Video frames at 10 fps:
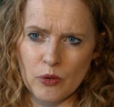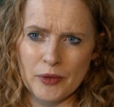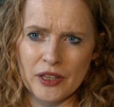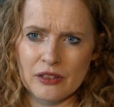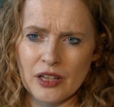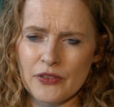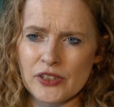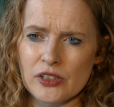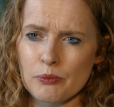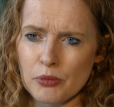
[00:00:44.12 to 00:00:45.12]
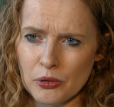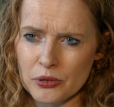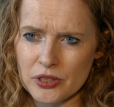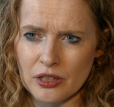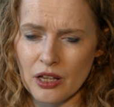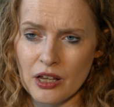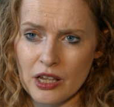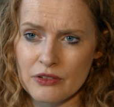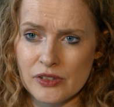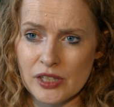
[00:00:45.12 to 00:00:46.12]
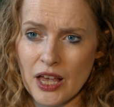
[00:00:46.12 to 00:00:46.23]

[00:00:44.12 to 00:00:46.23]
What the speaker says: women have such important lives,